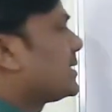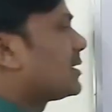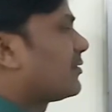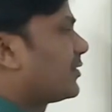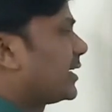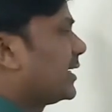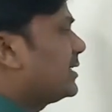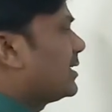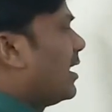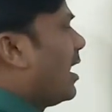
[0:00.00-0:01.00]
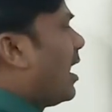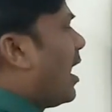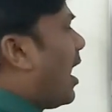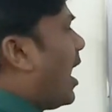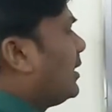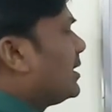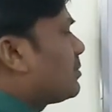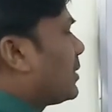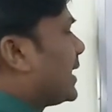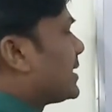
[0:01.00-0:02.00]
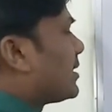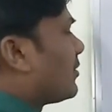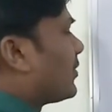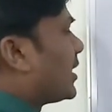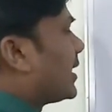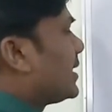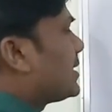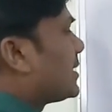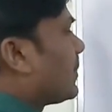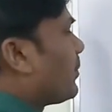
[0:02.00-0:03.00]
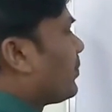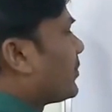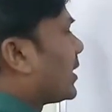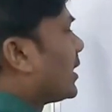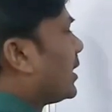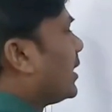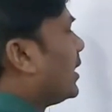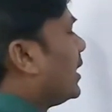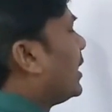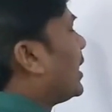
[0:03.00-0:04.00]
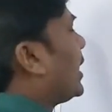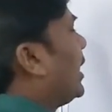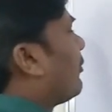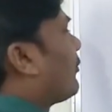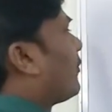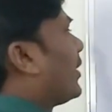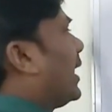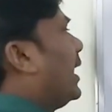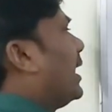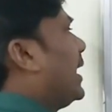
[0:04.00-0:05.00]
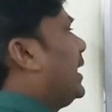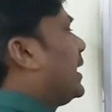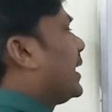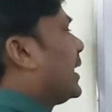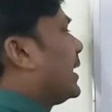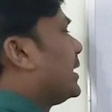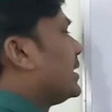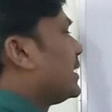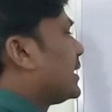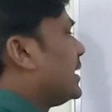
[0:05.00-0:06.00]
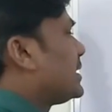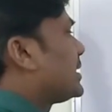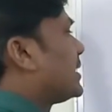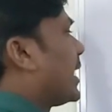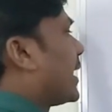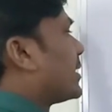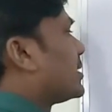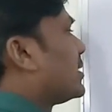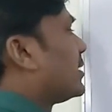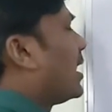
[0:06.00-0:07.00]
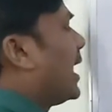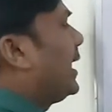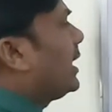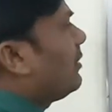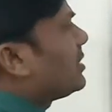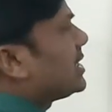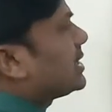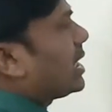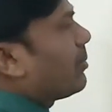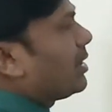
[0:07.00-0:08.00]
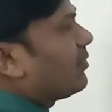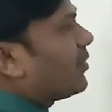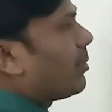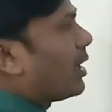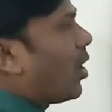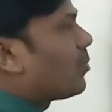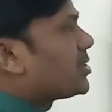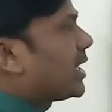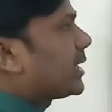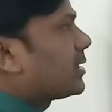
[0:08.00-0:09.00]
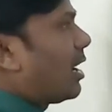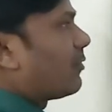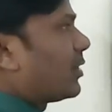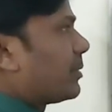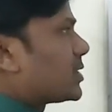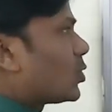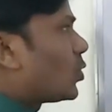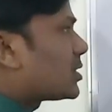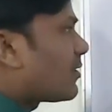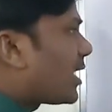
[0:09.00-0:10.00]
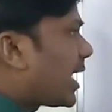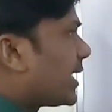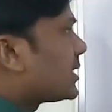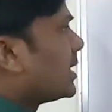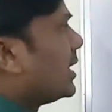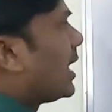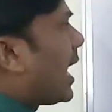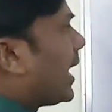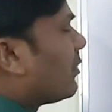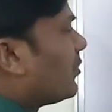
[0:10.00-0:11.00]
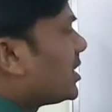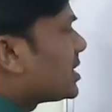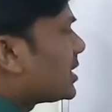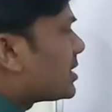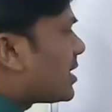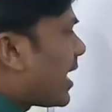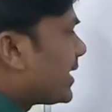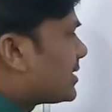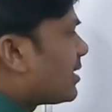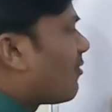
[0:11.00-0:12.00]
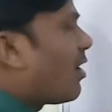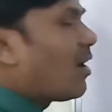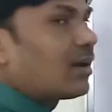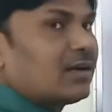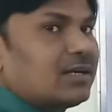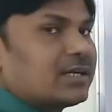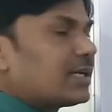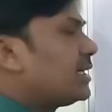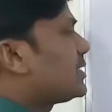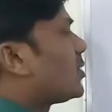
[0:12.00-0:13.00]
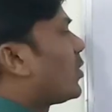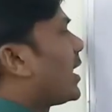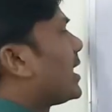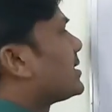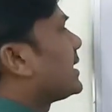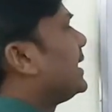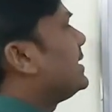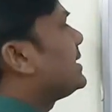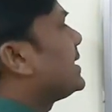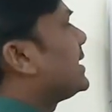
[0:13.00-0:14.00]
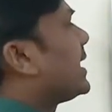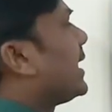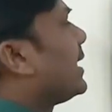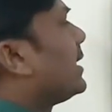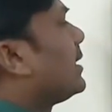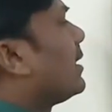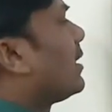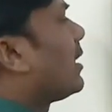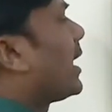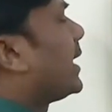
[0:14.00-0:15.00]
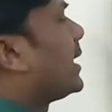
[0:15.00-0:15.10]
surface, on this plane surface if a light ray incident, the light ray which is coming from an object or from a source of light and which strikes the wall is known as incident light